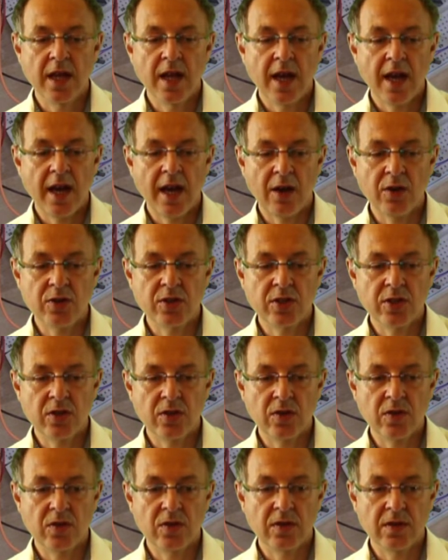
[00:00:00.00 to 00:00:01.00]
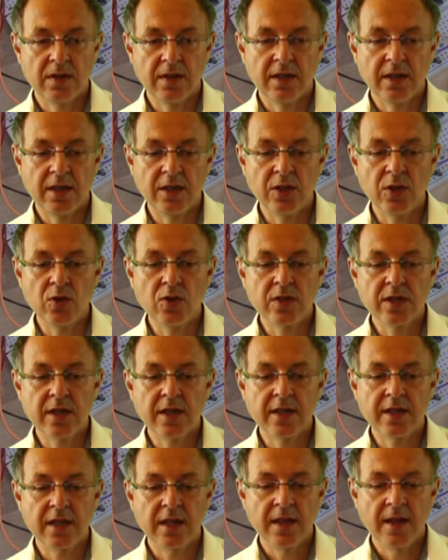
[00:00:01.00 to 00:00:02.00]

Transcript: how to use it.